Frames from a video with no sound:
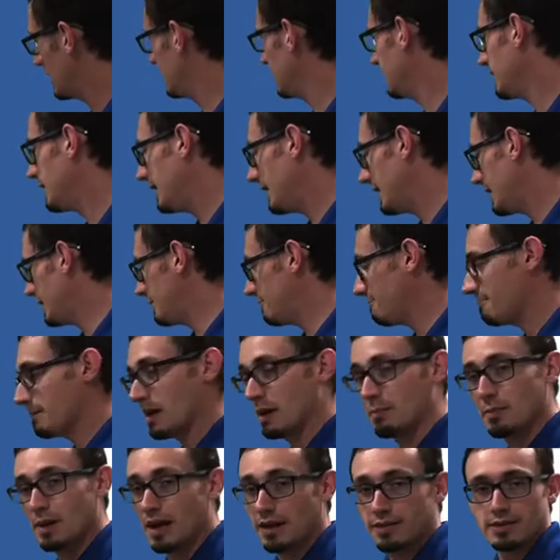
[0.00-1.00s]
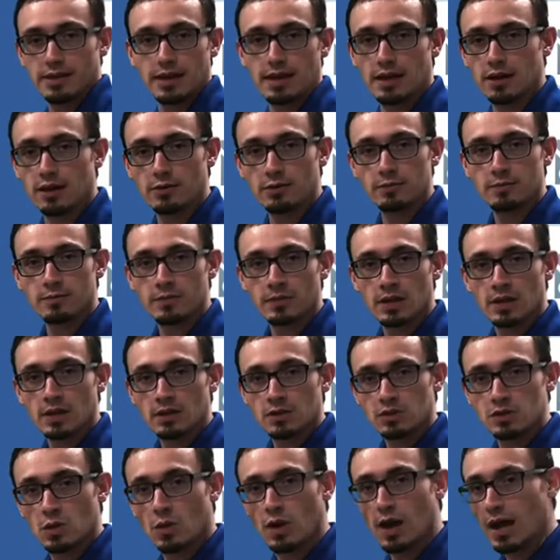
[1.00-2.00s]
I'm not there.
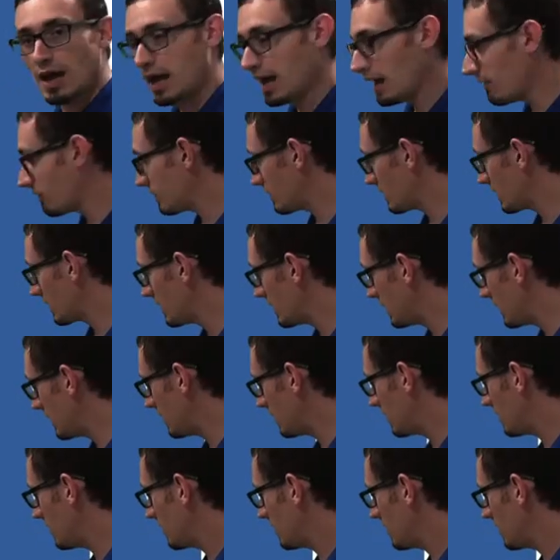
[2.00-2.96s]
So I have to get